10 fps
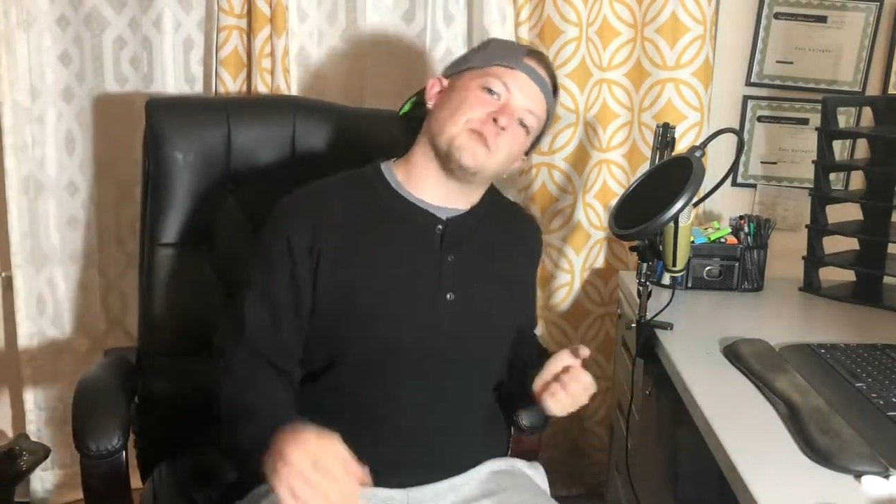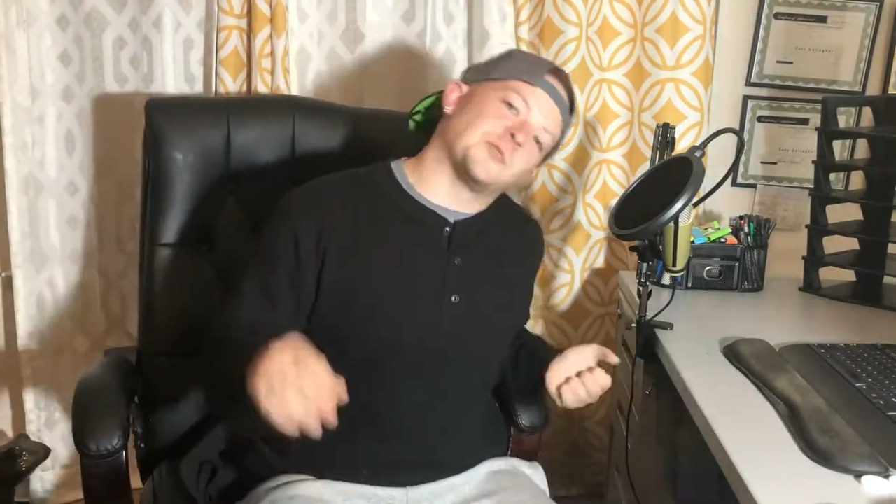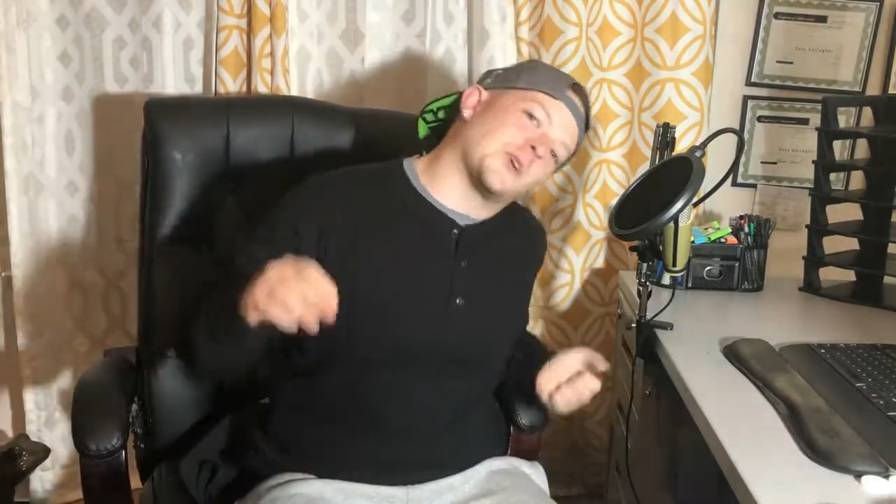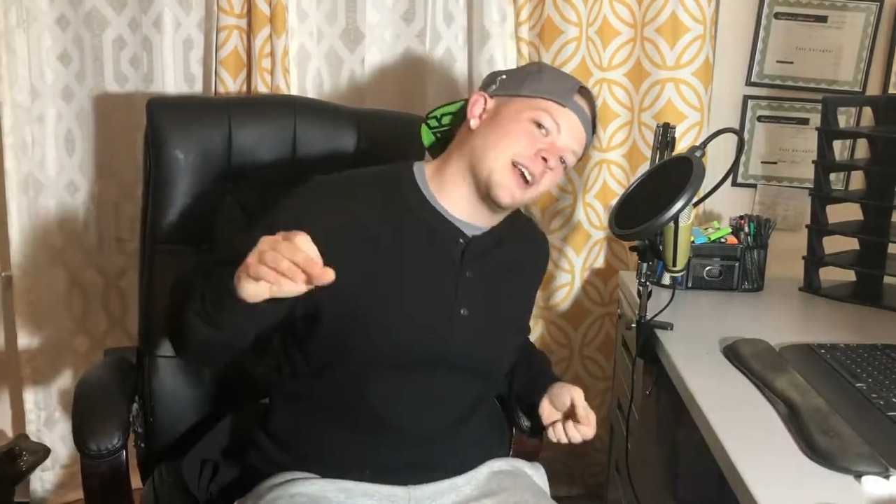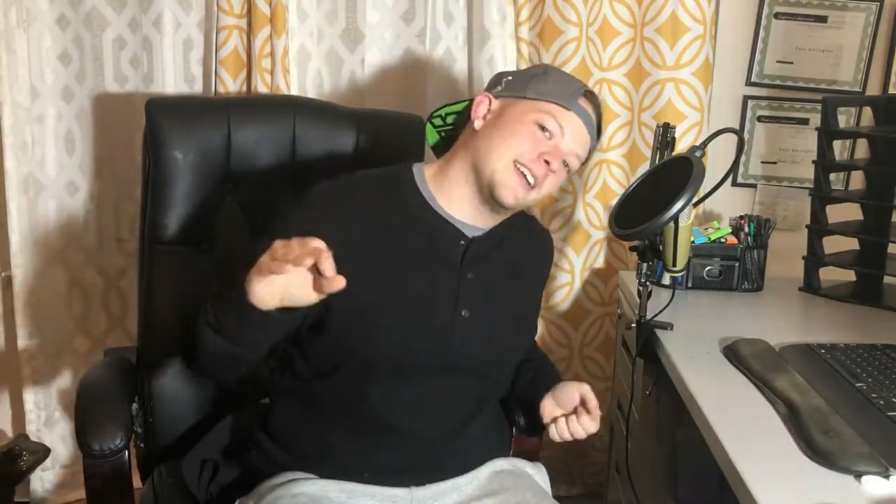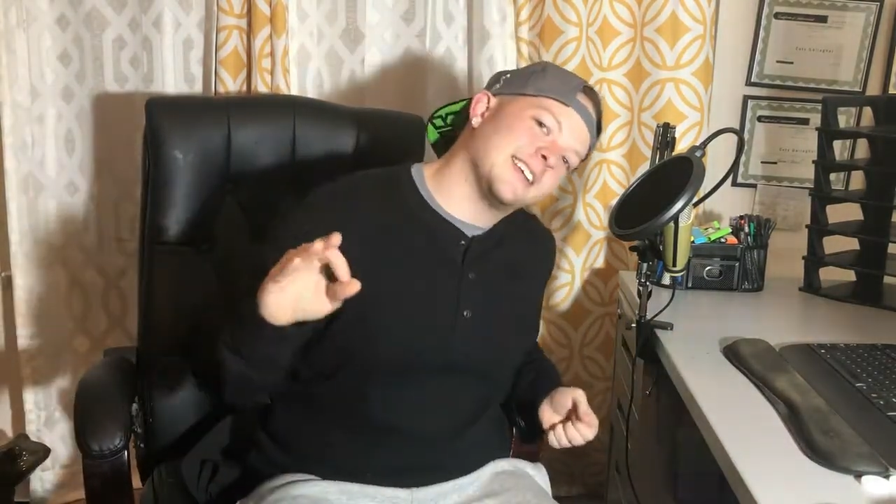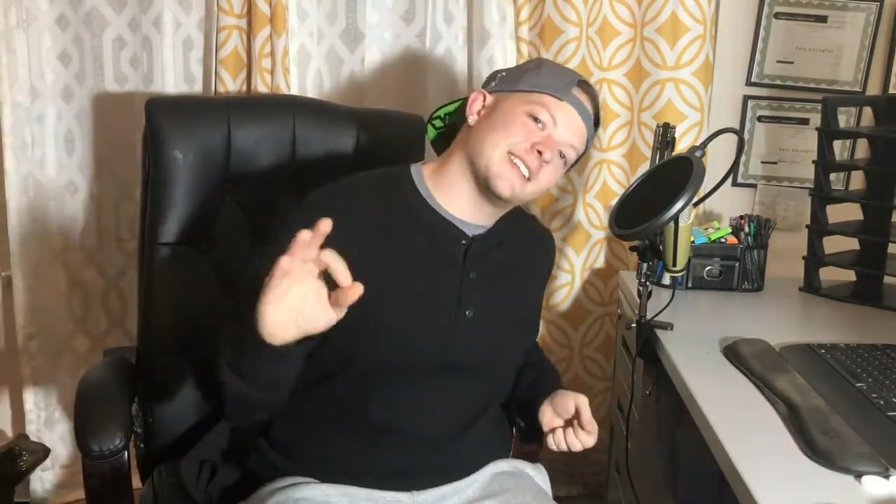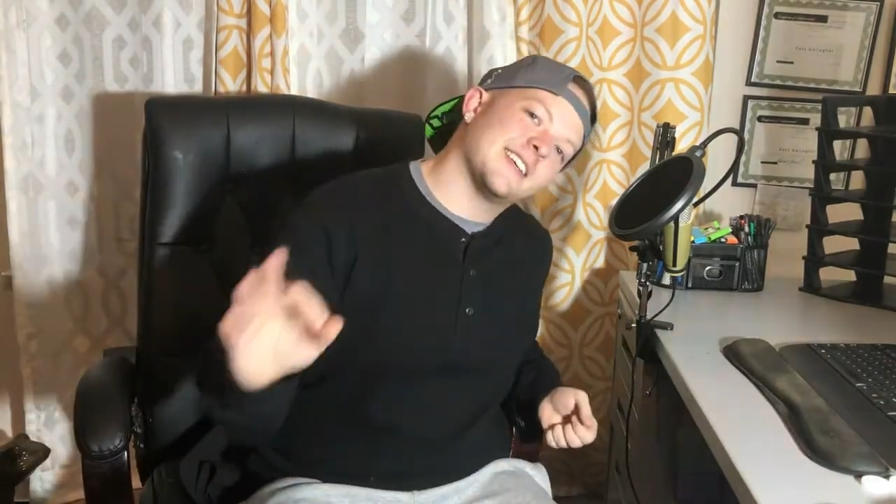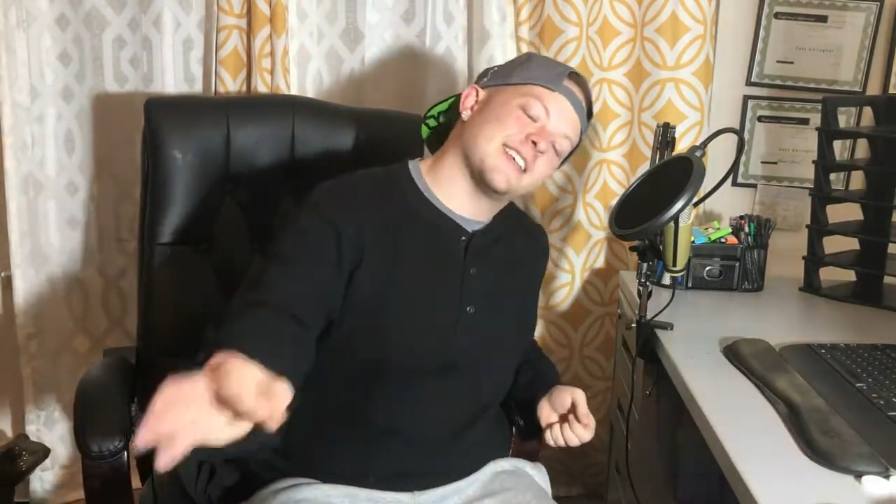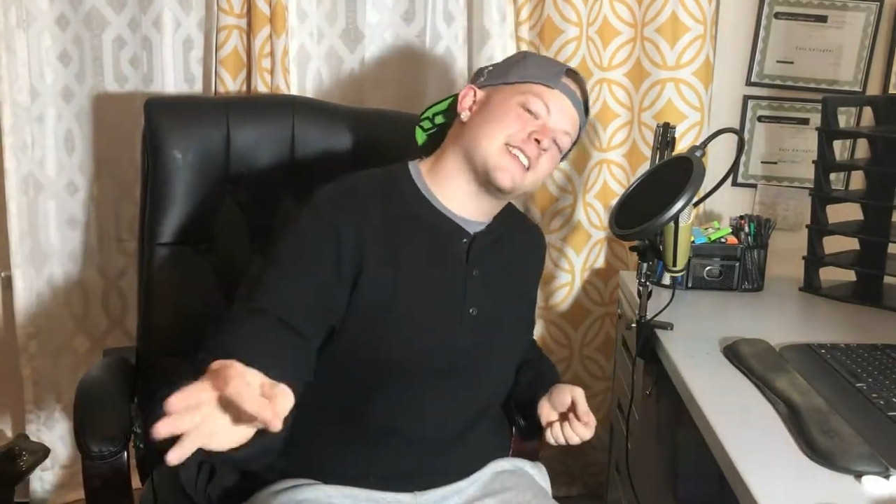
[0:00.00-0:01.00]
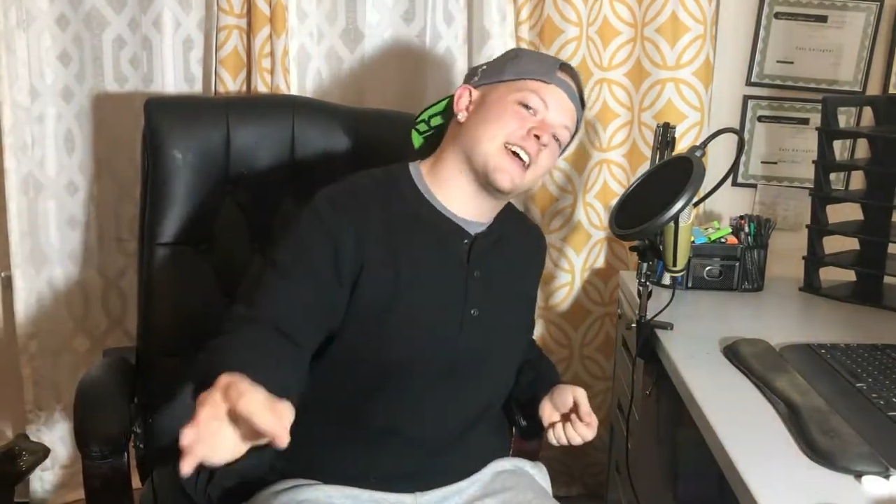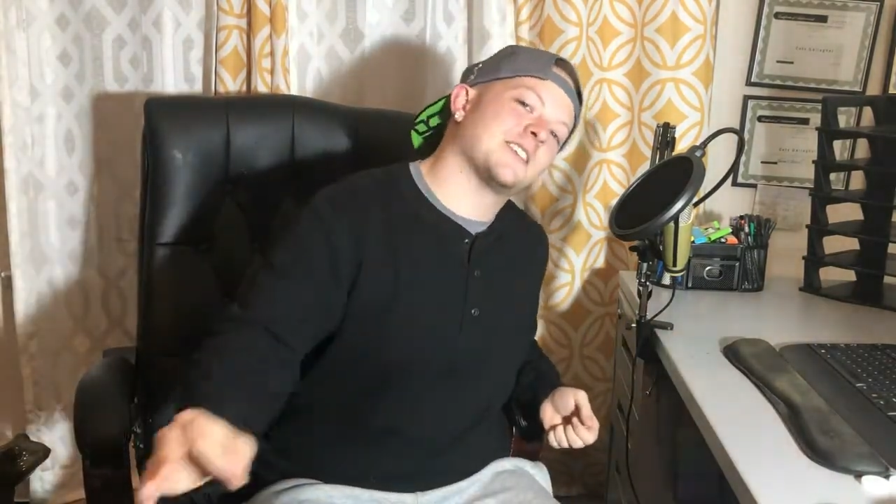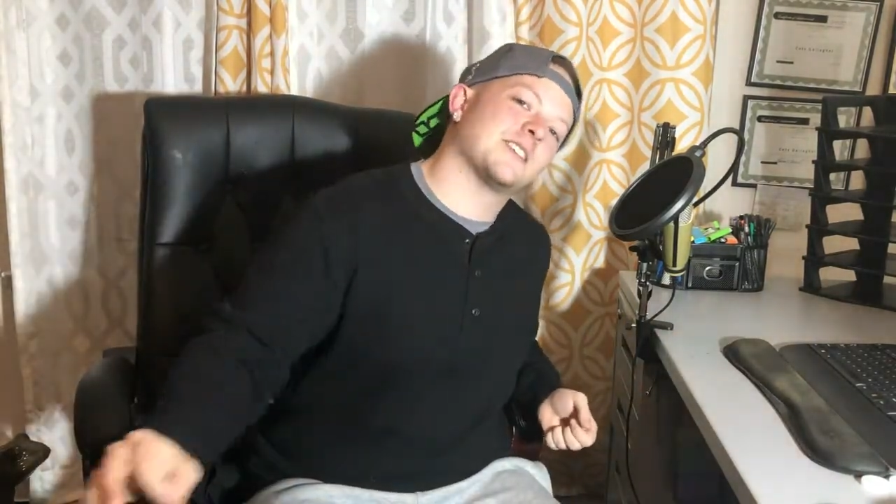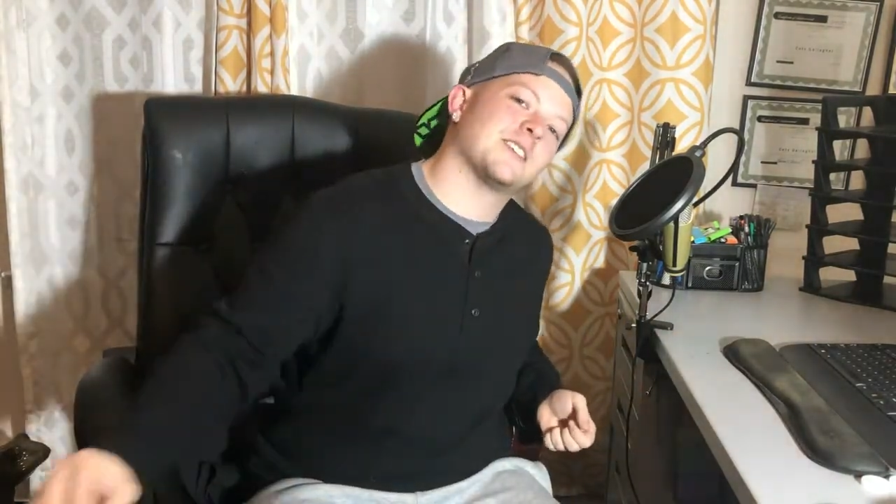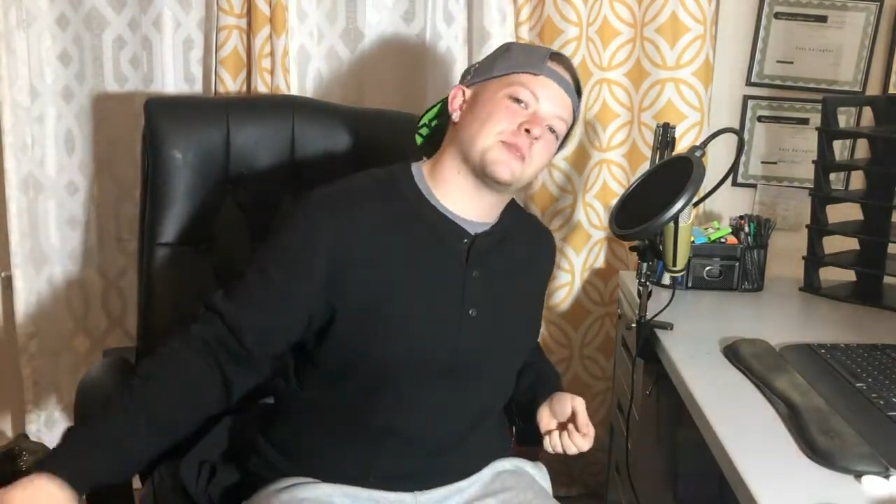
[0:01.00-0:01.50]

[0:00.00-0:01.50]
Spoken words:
I'm trying to get to 1,000